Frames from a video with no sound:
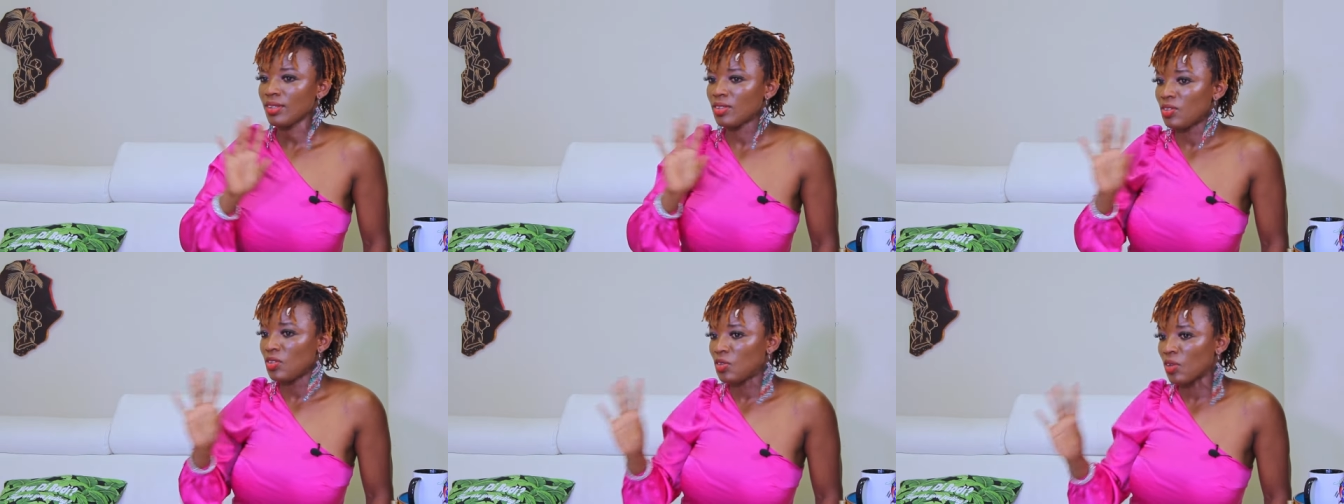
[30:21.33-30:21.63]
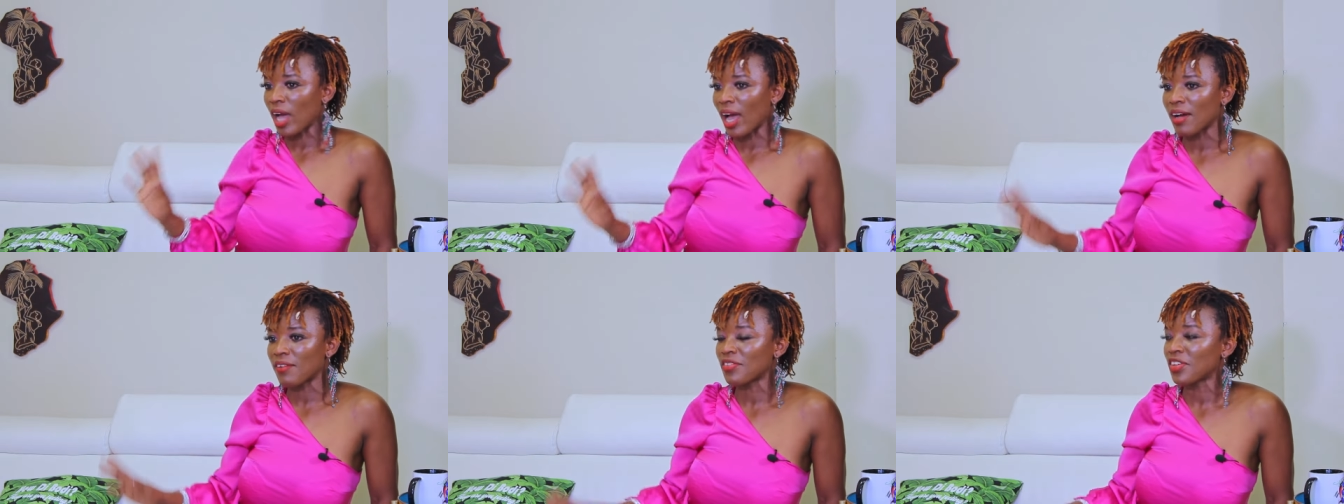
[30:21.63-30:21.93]
You
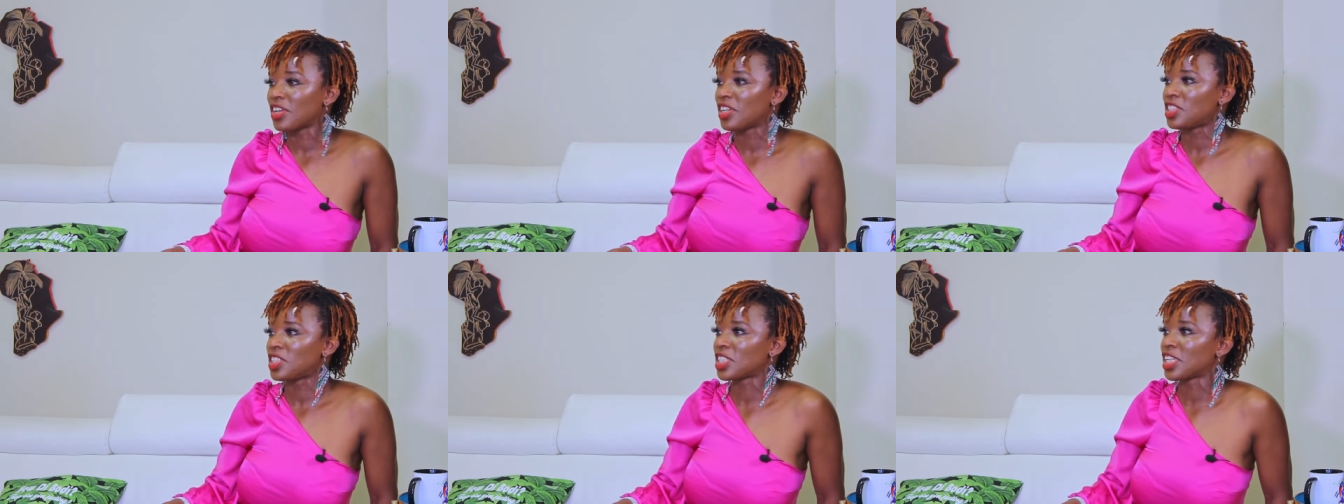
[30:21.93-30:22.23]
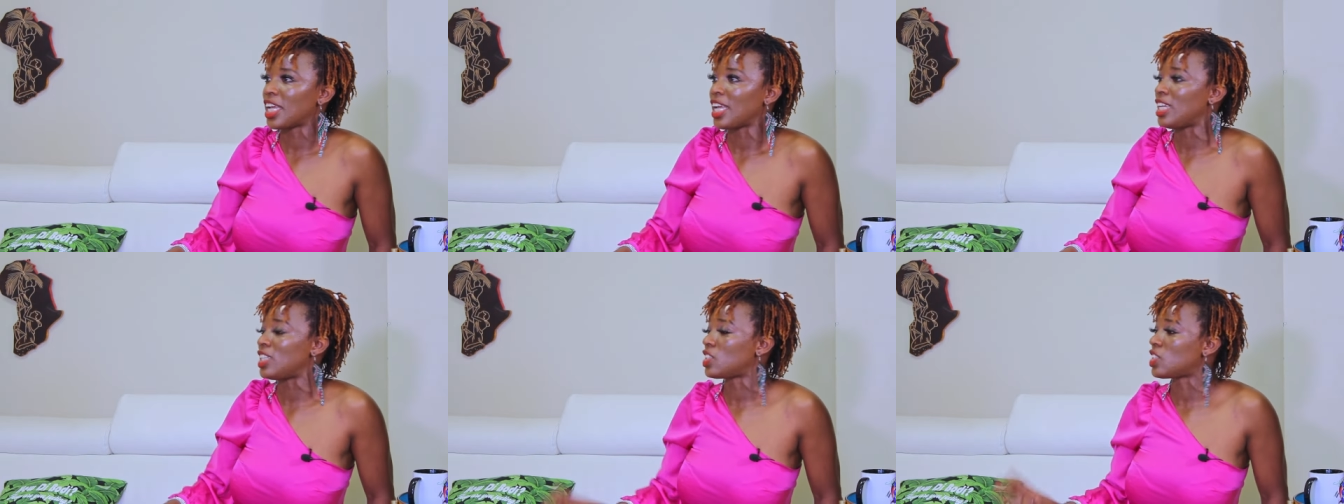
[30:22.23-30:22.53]
have your
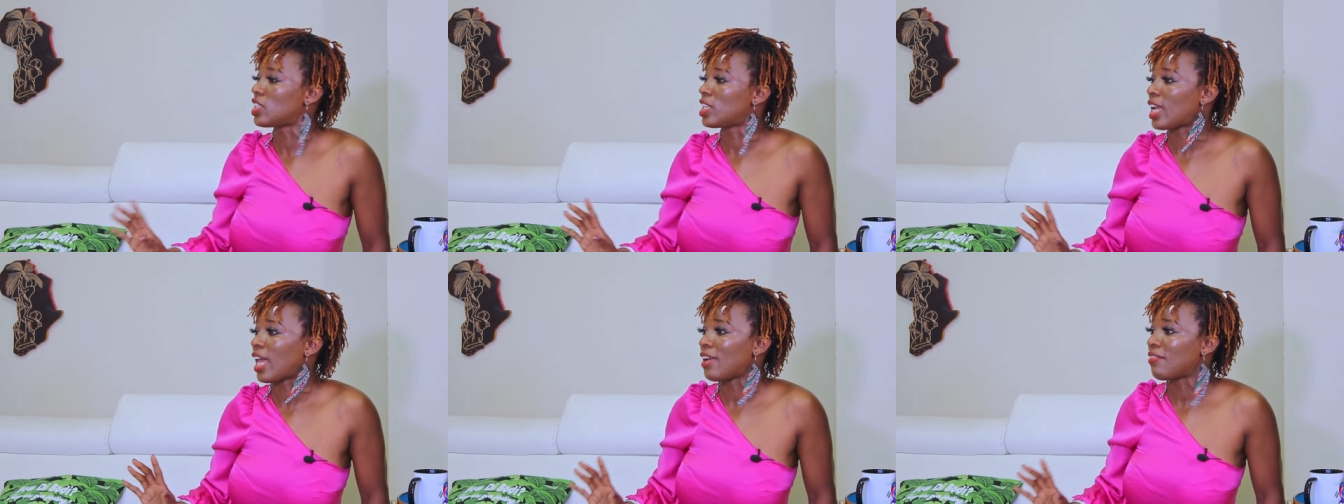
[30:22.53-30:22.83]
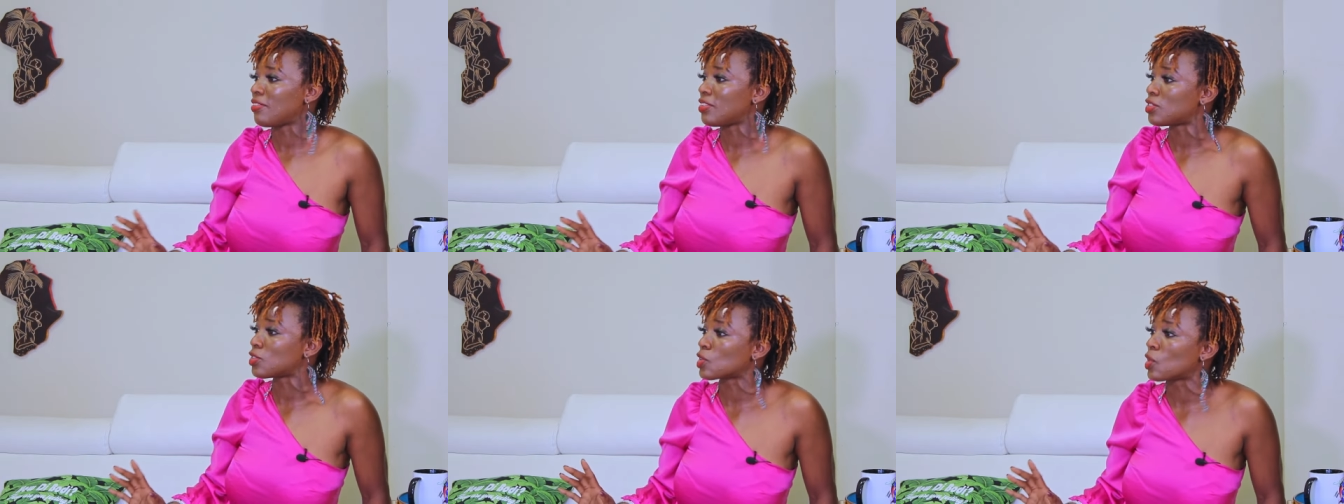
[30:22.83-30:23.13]
education.
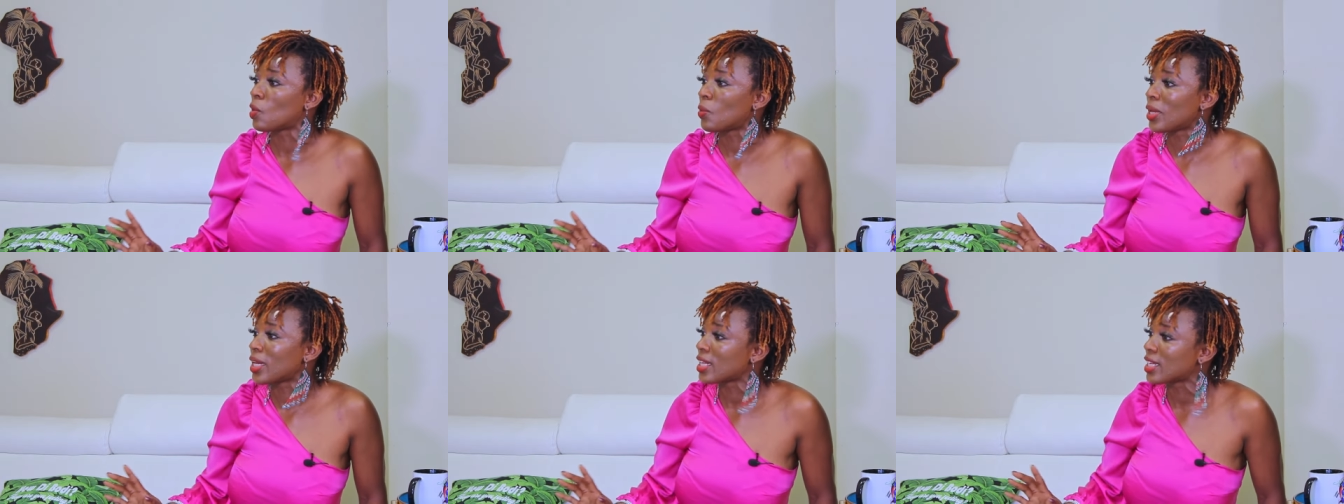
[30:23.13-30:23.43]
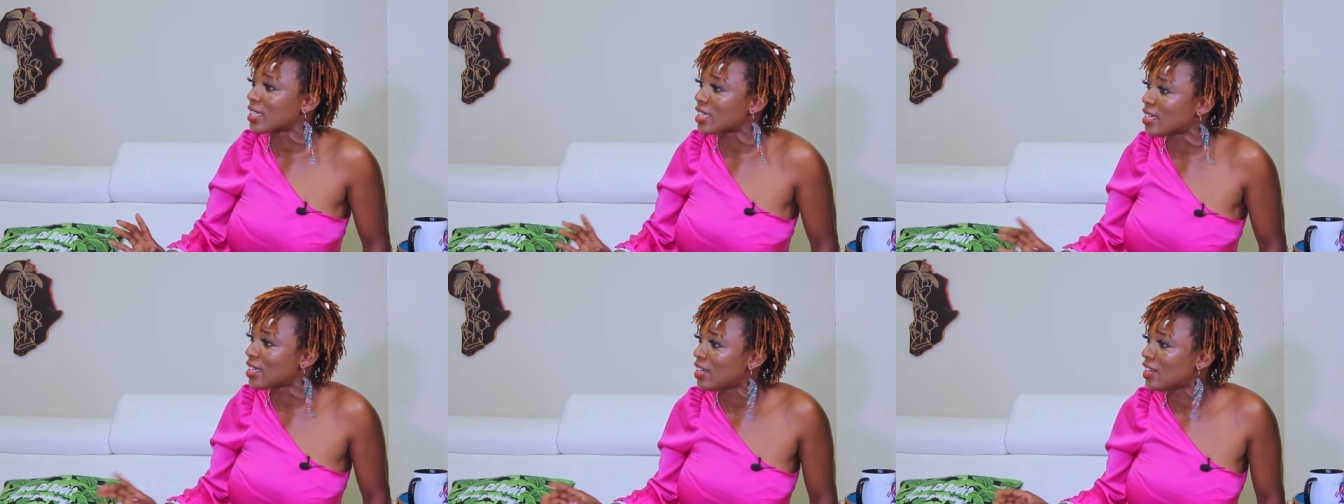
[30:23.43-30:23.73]
Life is going
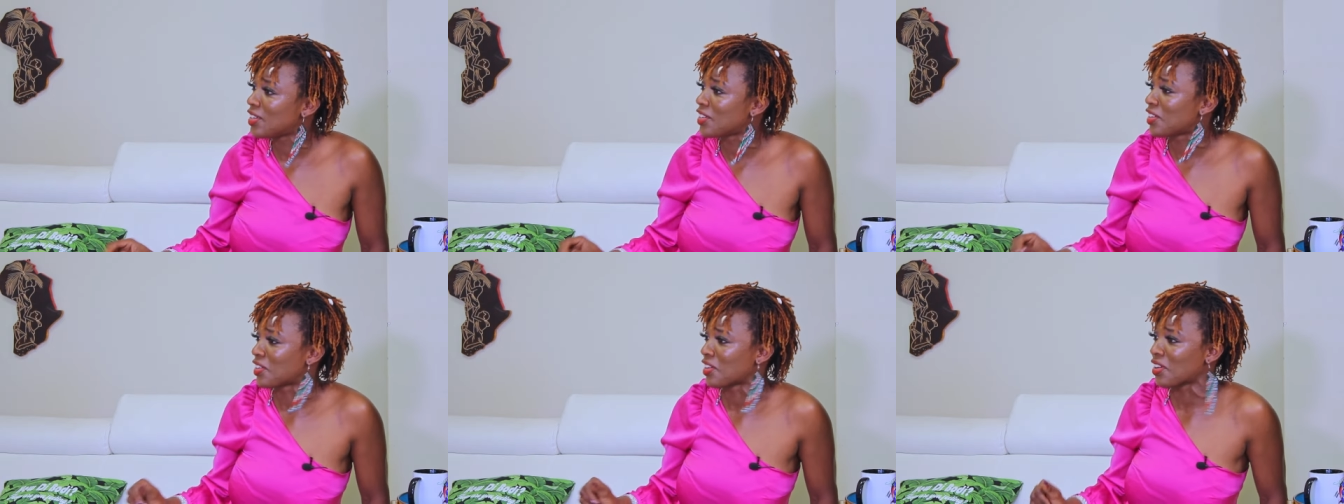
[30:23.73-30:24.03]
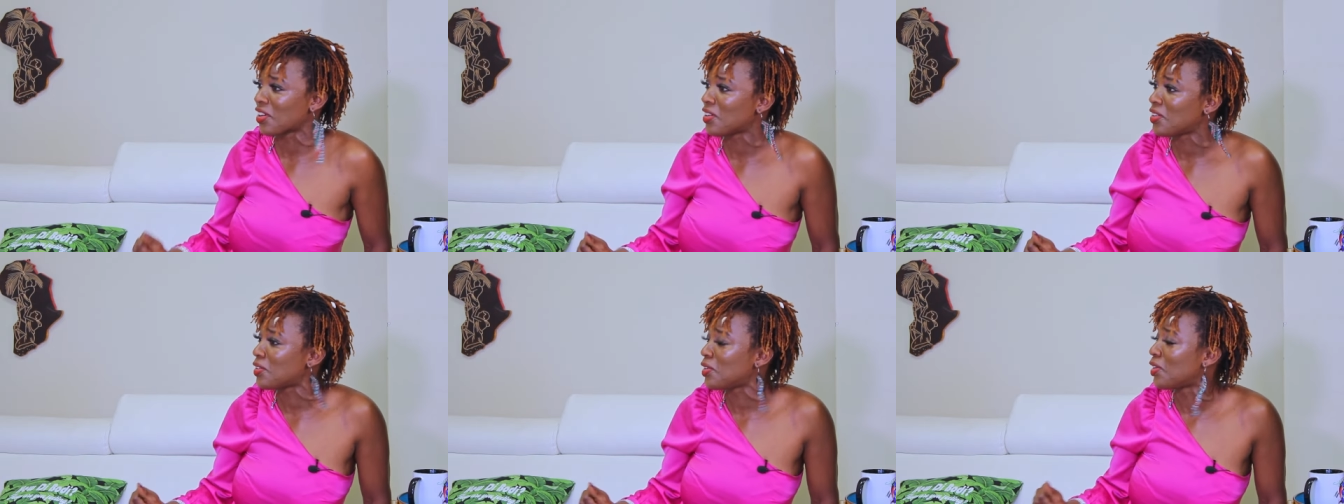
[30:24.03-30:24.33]
good.
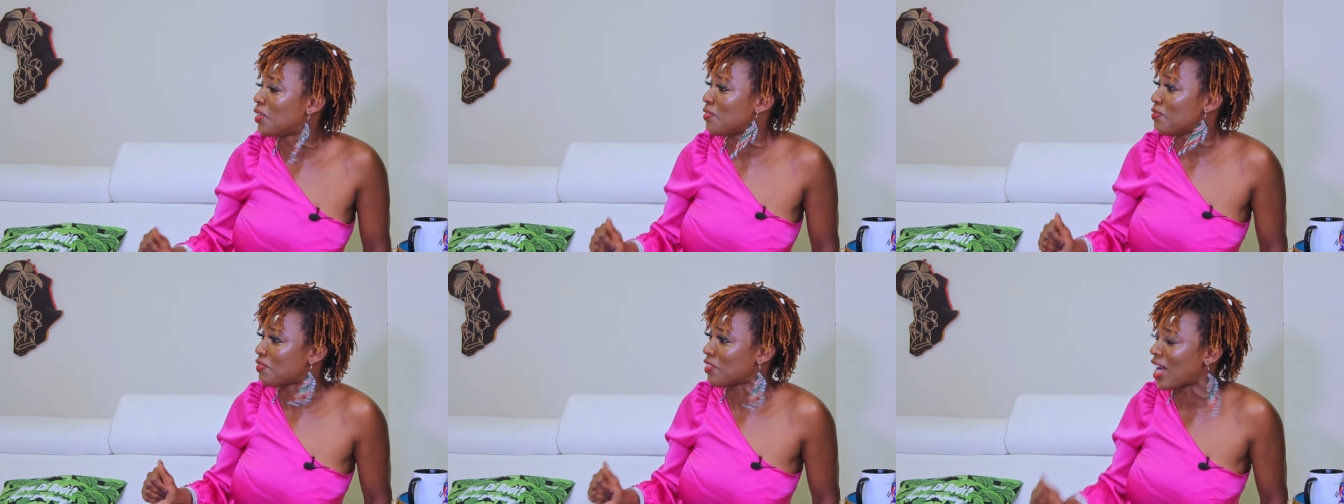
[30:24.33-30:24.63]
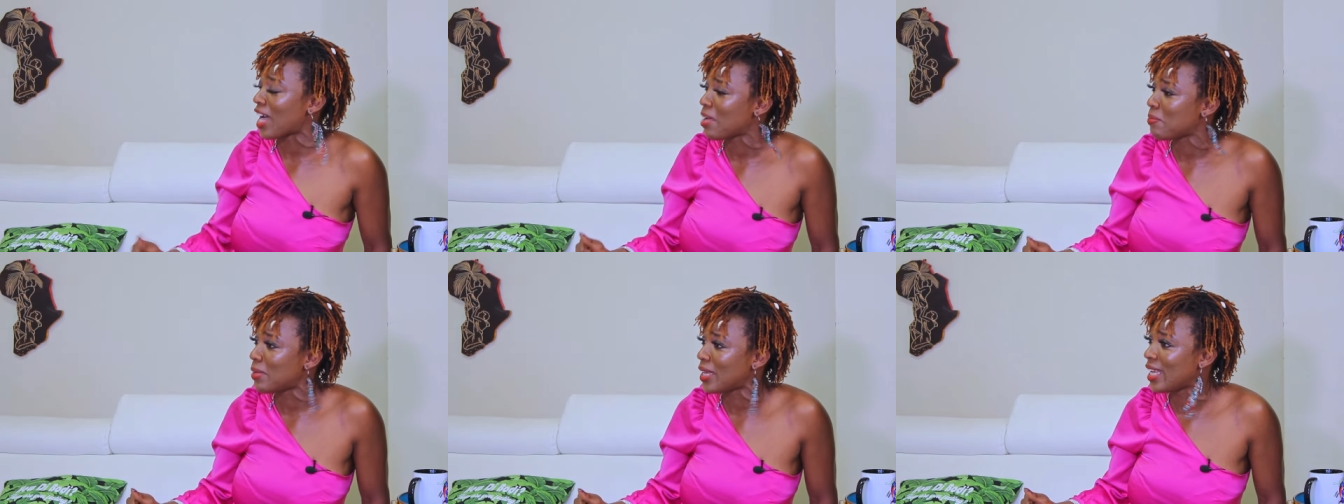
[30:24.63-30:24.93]
Girl, you're
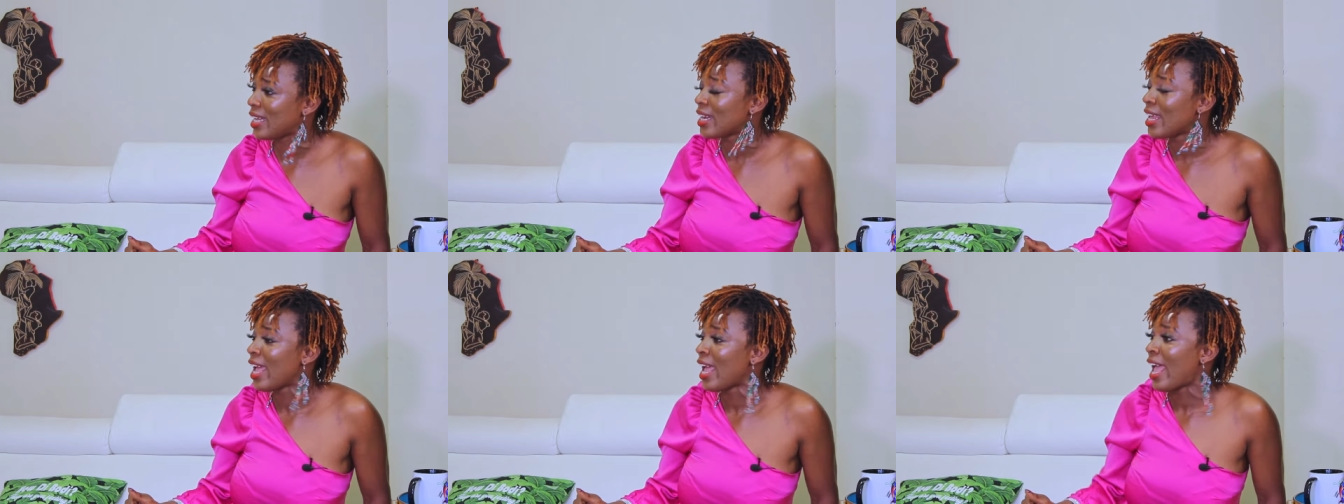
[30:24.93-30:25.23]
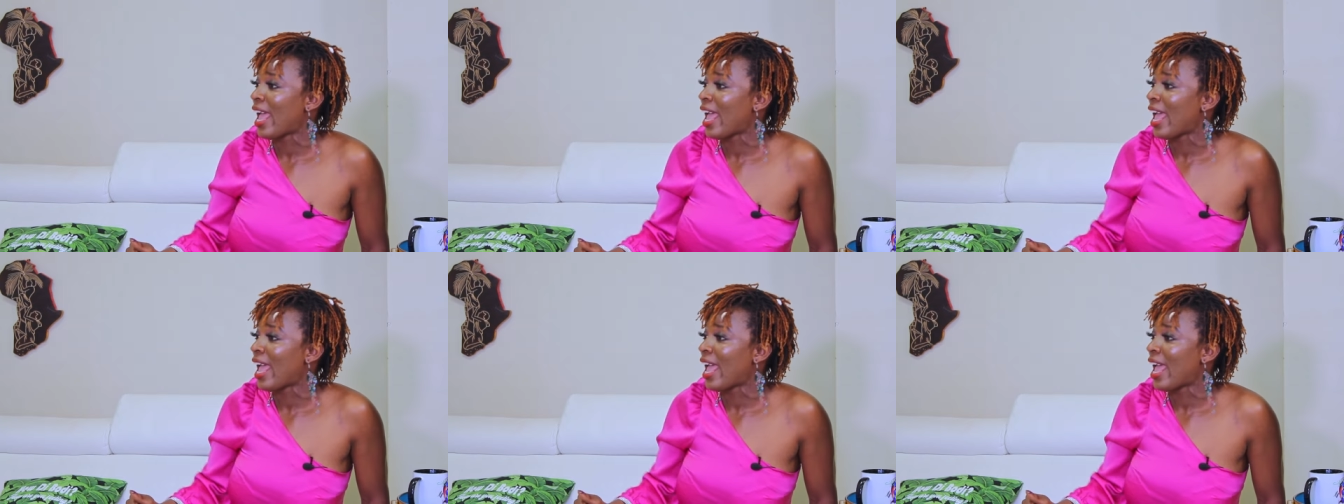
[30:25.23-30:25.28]
vibing.